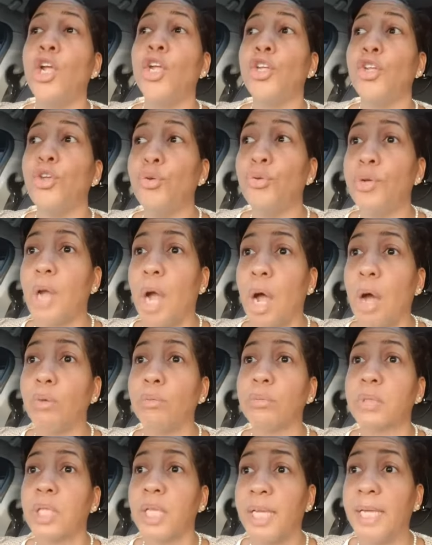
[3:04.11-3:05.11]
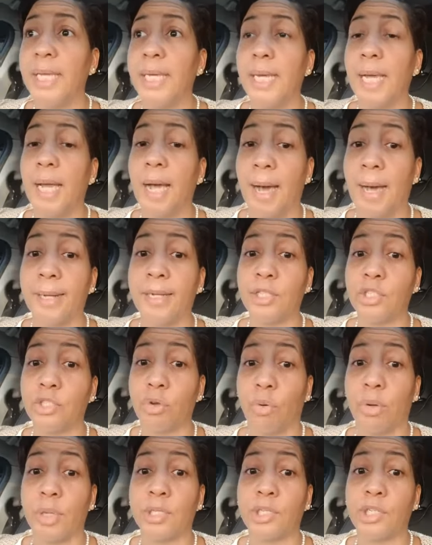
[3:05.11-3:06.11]
You don't think God is
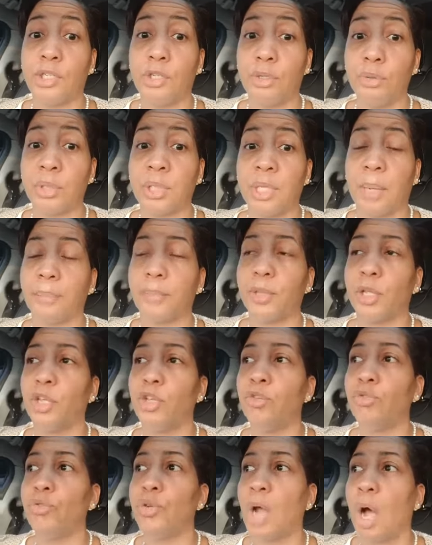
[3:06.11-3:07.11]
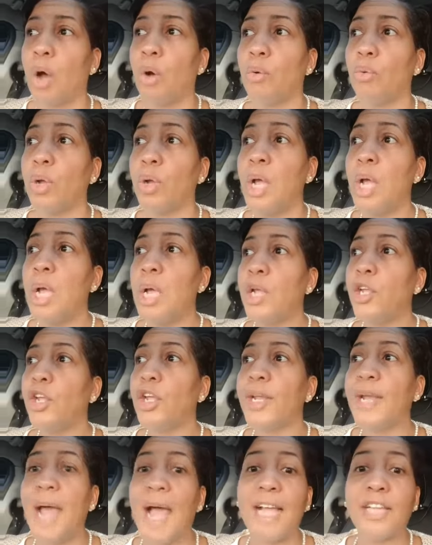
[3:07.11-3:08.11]
going to do something. You don't,
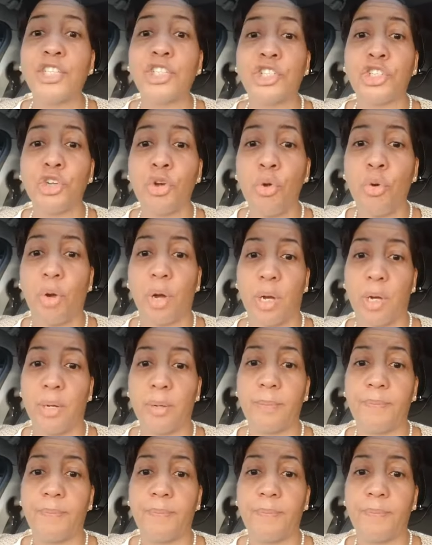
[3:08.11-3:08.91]
you're not sure.